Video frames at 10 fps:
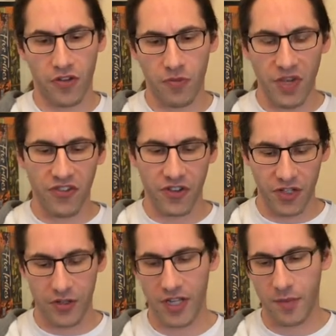So
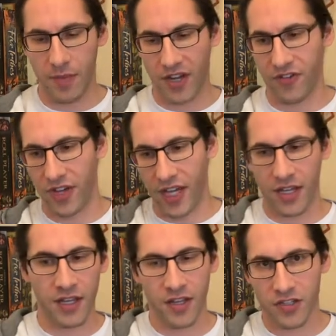basically, you need the medicine guy to
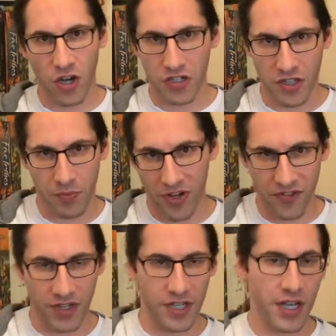talk to the
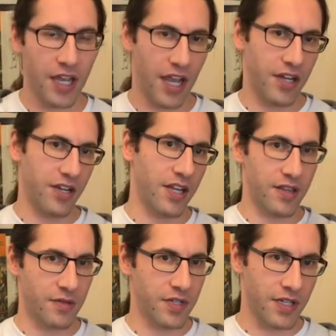president, and you need
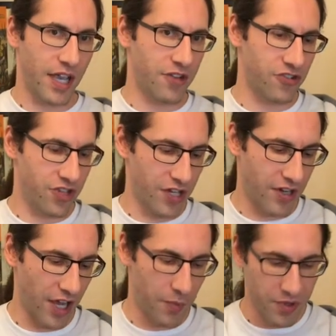the engineer to
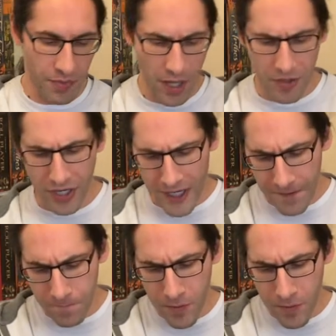help the bomber guy.